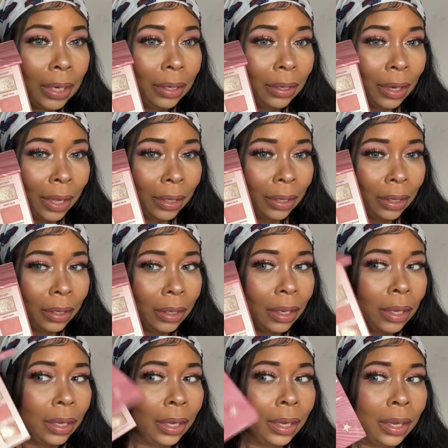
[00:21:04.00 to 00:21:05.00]
I didn't like it.
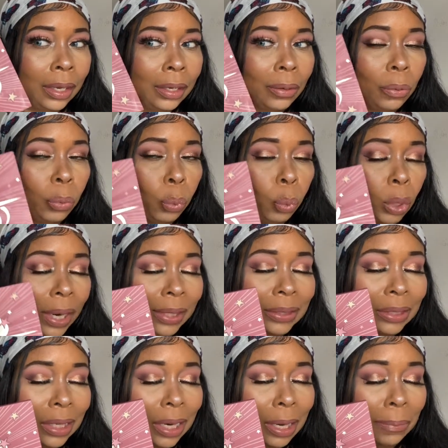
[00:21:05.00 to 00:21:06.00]
And what I
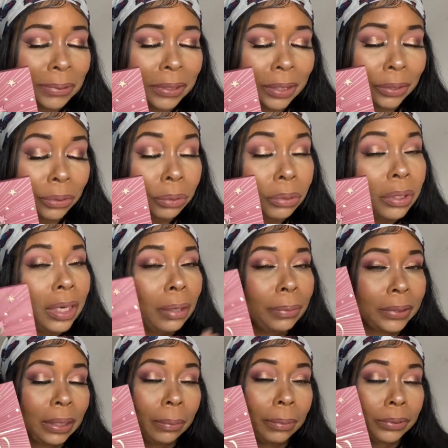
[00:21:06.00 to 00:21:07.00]
said that I was gonna do today
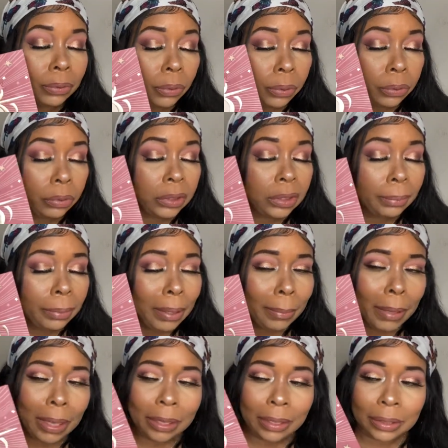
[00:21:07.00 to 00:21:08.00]
was I was going through some
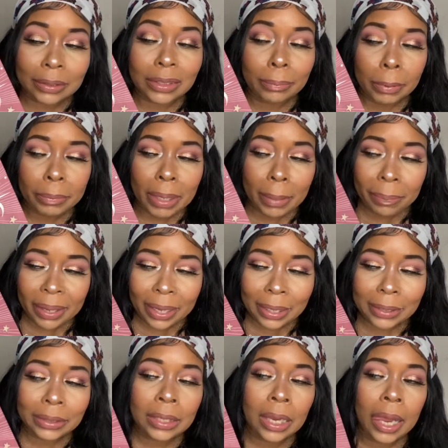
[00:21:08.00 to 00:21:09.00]
of my
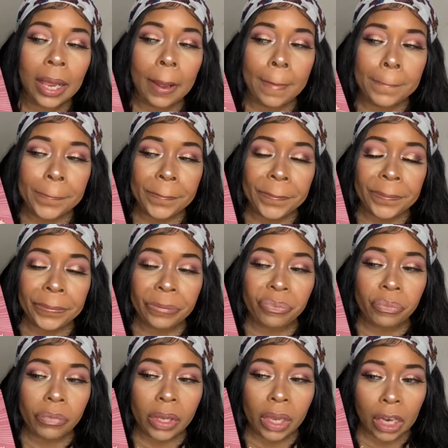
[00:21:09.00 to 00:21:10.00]
palettes,
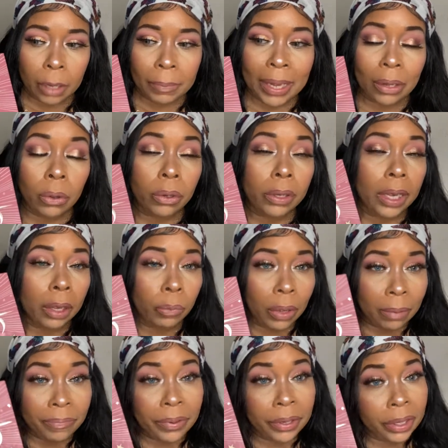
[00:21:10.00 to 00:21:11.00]
and I'm like, okay,
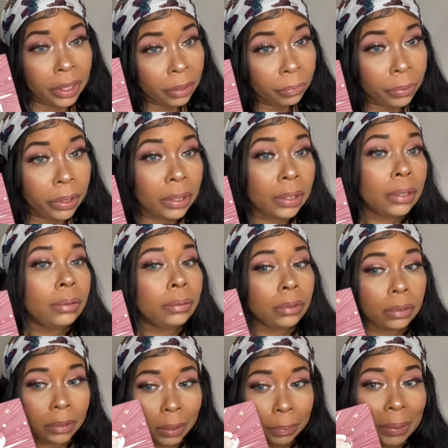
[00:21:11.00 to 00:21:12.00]
well, I'm gonna get rid of
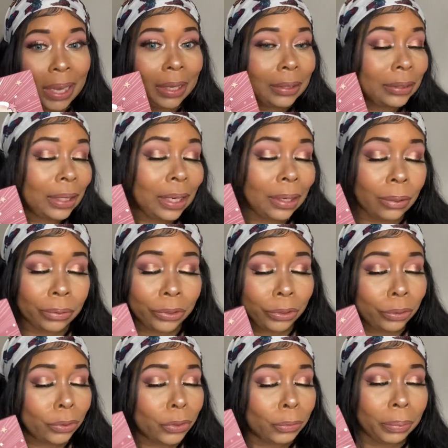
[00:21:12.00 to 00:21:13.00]
the palettes that I don't
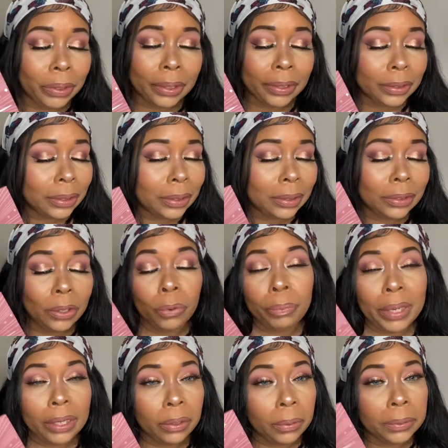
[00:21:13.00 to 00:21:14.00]
use because it
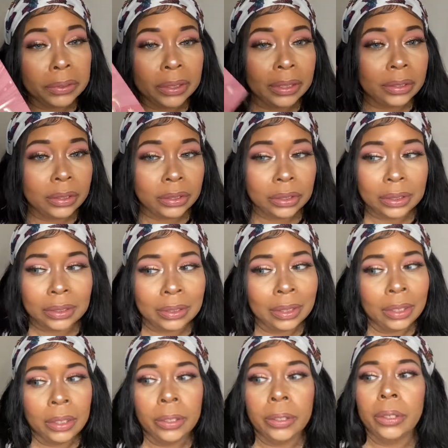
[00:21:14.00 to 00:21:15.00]
don't make no sense to just